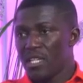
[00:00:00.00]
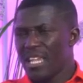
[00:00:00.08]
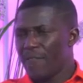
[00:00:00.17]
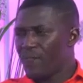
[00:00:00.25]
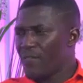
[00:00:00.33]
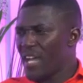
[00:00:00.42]

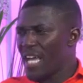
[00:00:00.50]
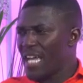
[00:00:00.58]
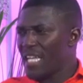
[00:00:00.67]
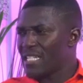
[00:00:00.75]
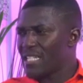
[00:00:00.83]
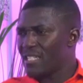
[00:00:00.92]
they
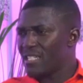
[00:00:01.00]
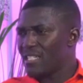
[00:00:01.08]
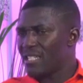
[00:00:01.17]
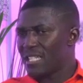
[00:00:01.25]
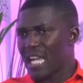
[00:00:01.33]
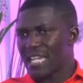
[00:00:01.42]
find
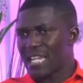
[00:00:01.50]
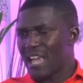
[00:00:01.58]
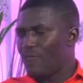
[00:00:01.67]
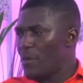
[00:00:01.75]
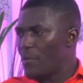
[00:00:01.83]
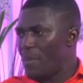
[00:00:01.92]
that
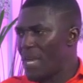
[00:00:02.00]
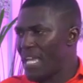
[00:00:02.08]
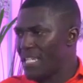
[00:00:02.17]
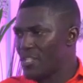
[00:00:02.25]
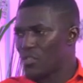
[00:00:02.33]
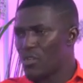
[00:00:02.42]
every
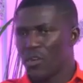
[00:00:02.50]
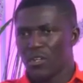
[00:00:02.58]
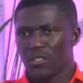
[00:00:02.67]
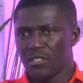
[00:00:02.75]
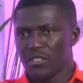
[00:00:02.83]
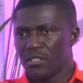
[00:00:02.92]
pain is
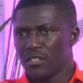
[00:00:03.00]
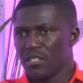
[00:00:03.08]
gone,